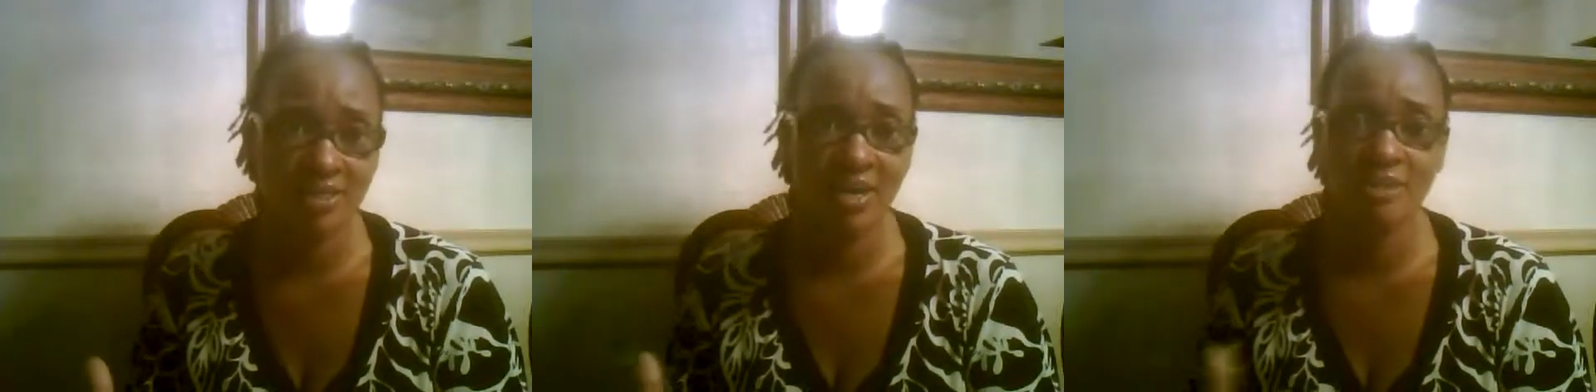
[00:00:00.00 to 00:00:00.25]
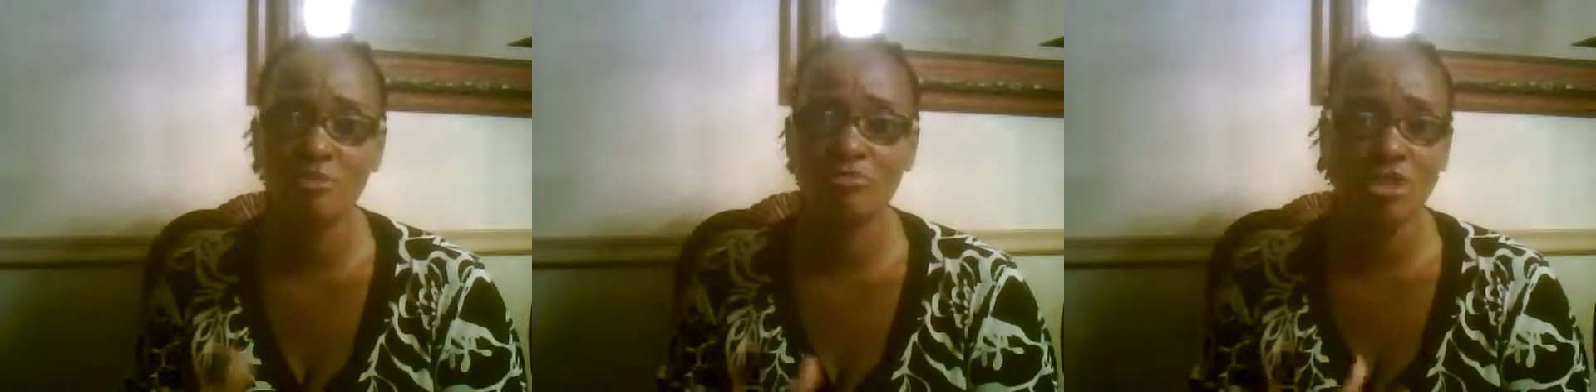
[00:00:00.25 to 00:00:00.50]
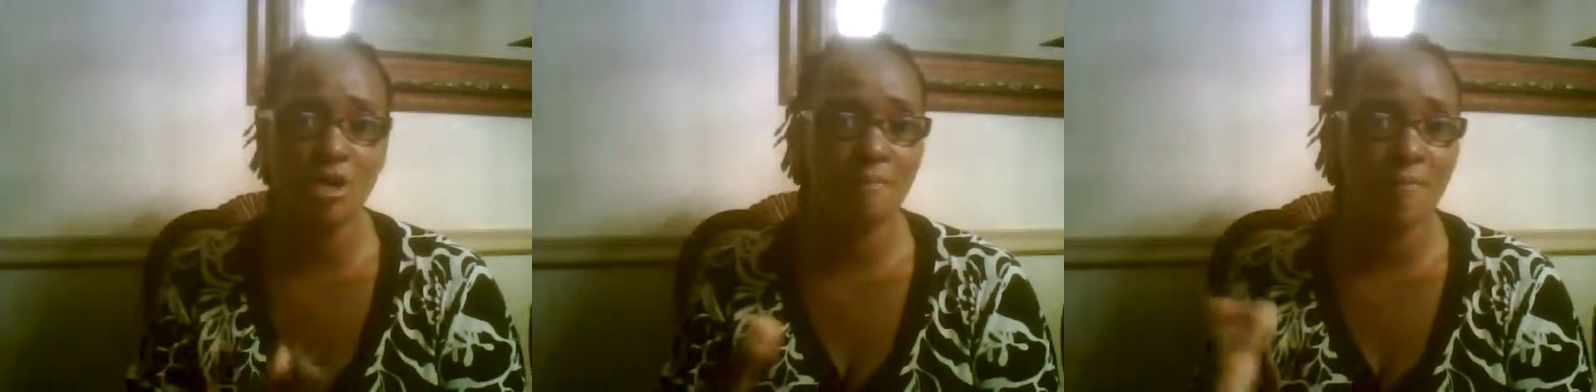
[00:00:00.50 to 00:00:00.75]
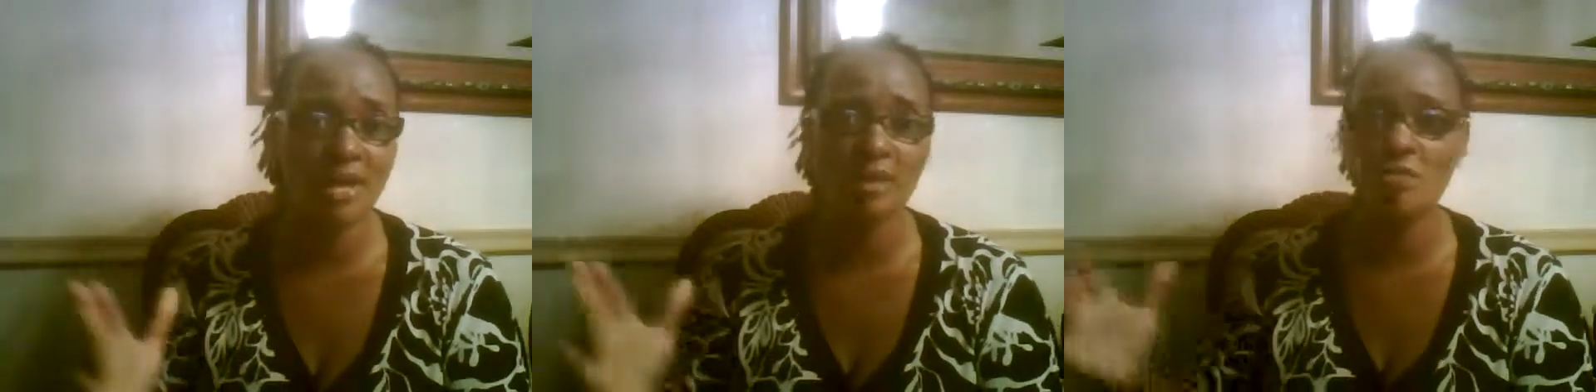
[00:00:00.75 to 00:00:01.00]
And you talking
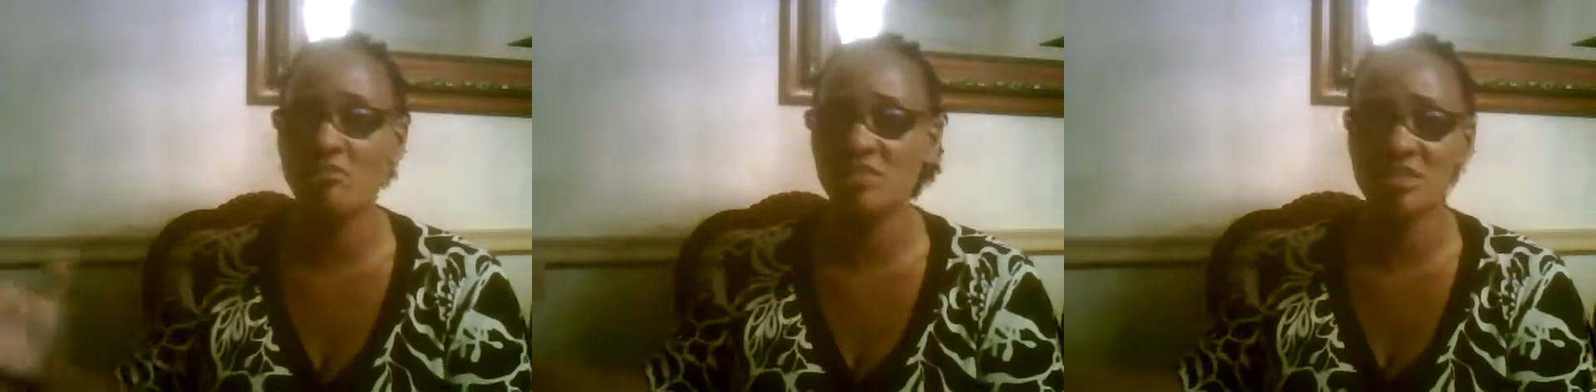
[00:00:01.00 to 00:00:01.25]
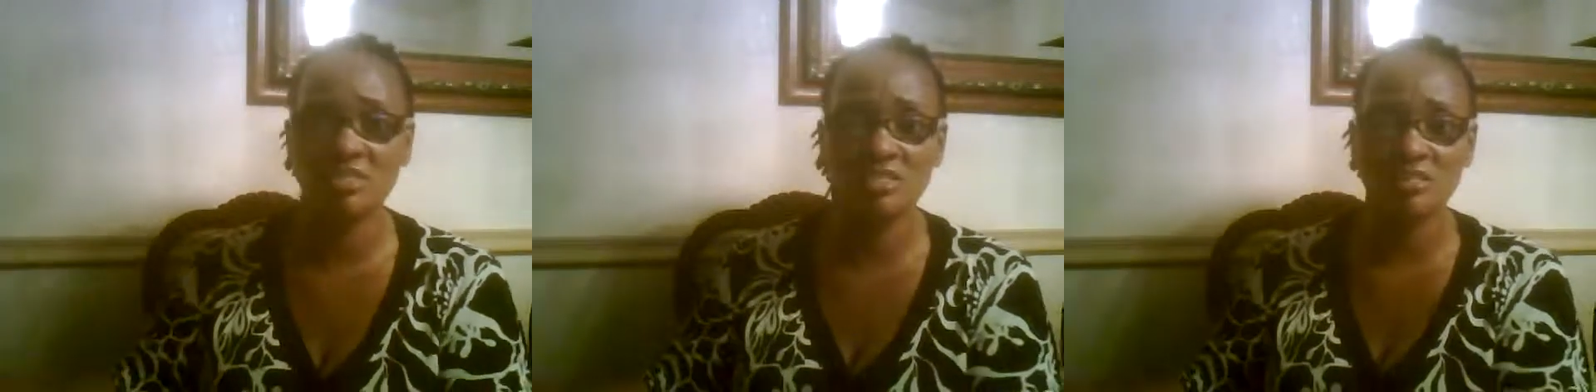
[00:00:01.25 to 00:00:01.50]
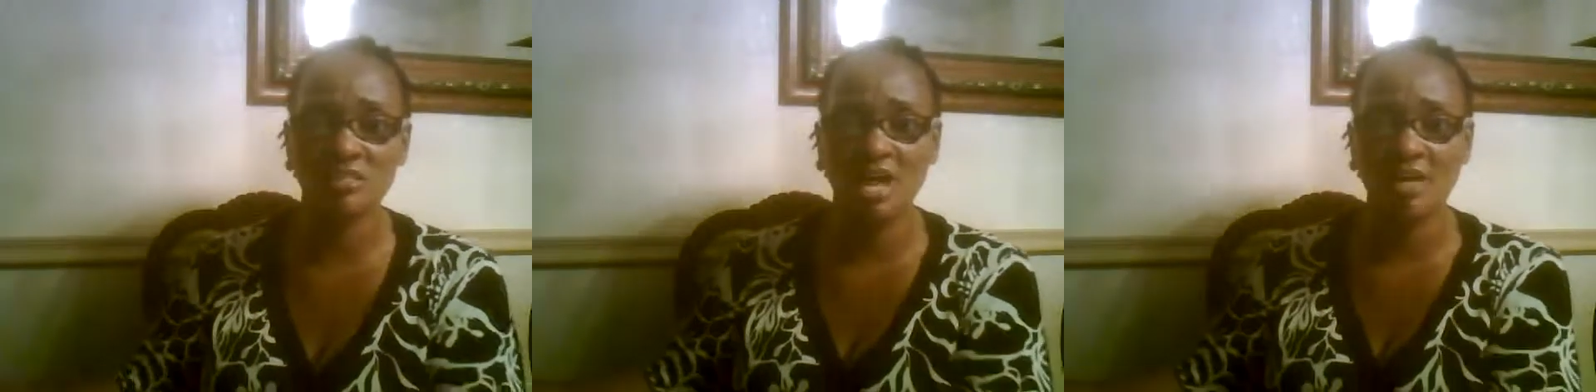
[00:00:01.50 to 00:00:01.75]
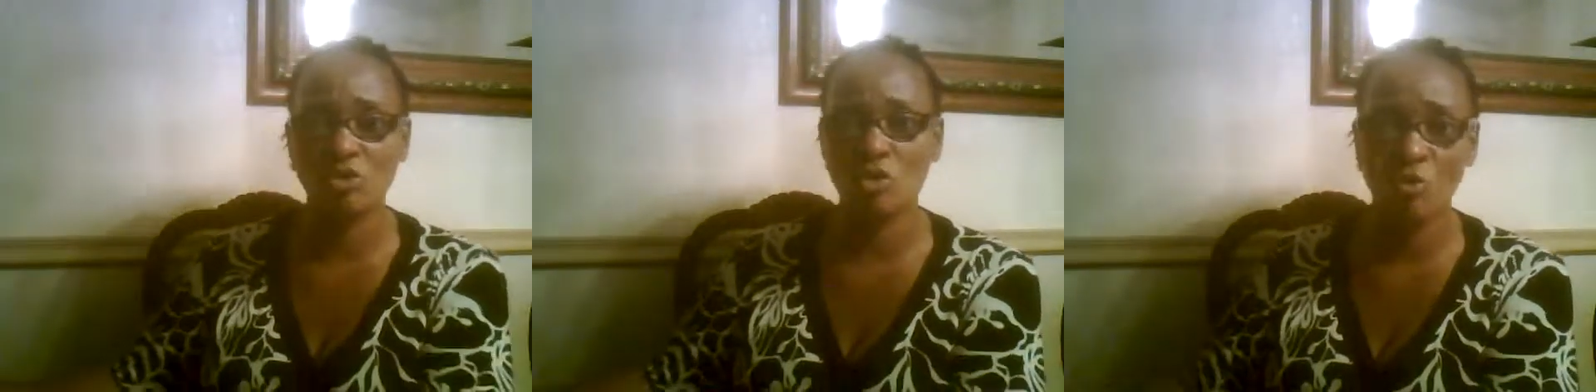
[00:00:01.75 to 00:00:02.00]
about as long as it's
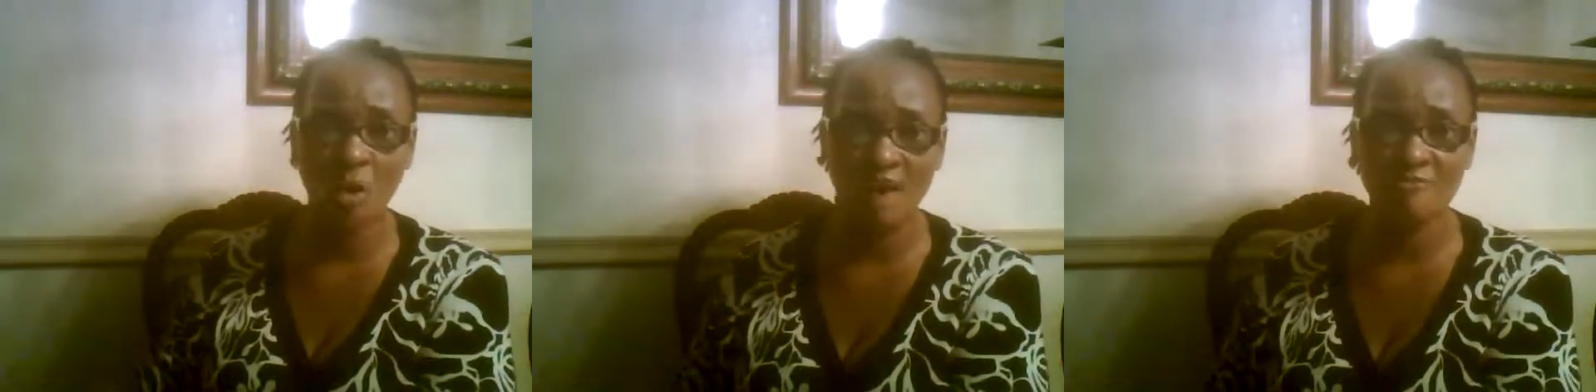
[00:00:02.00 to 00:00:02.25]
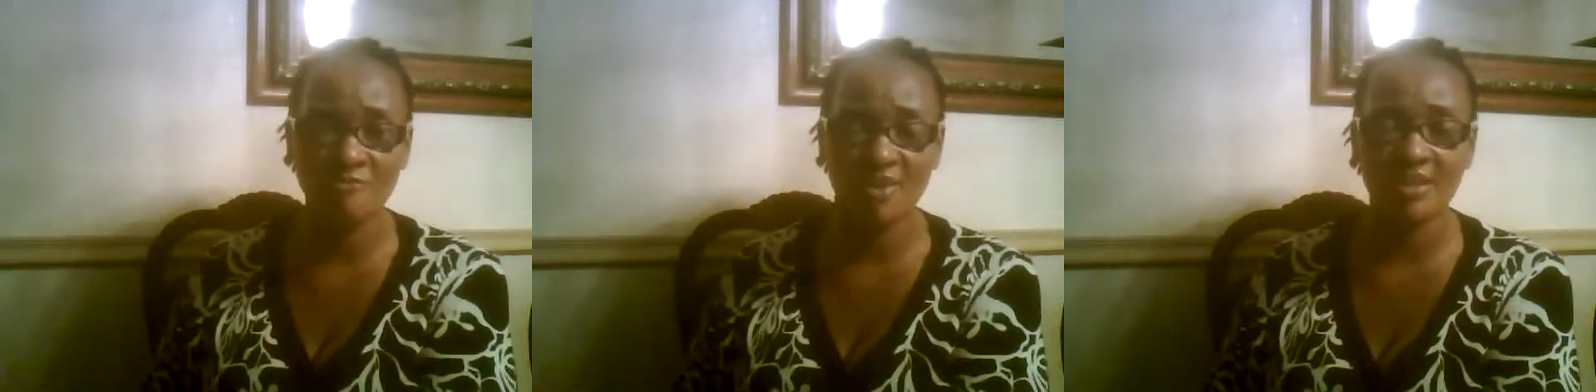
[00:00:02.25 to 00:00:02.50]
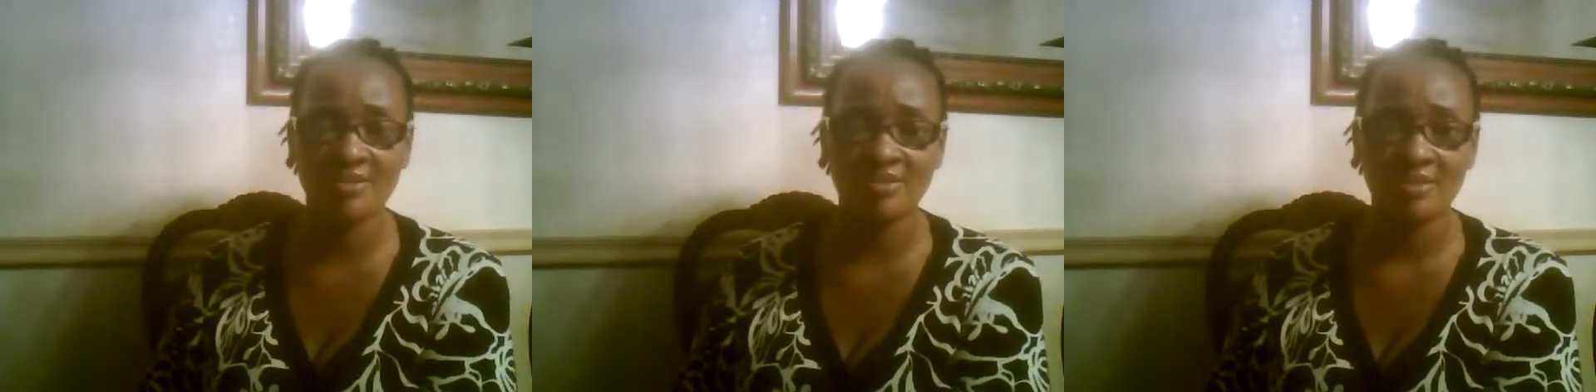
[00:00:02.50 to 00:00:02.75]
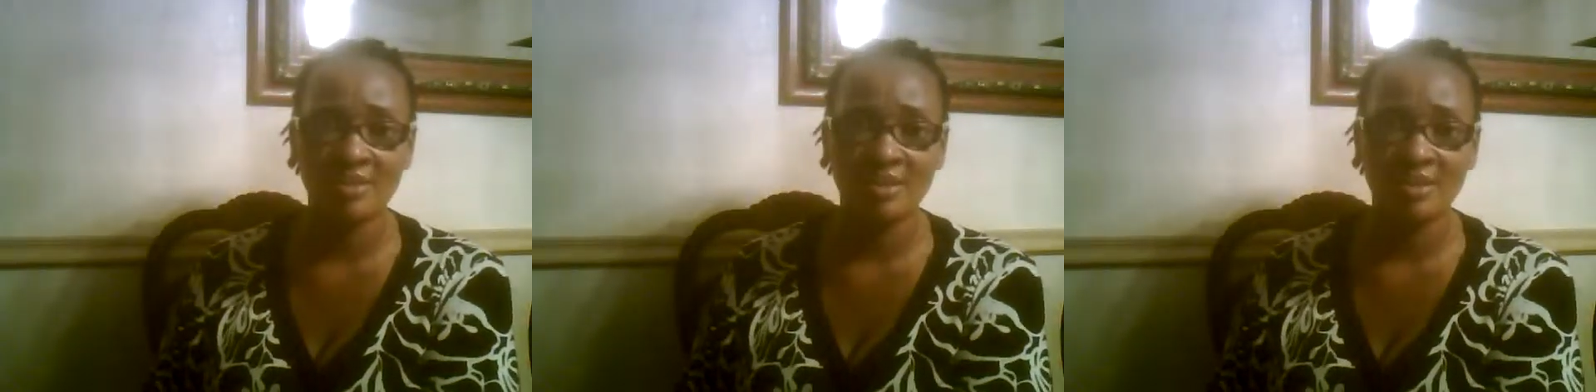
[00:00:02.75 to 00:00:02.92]
not your wife's face.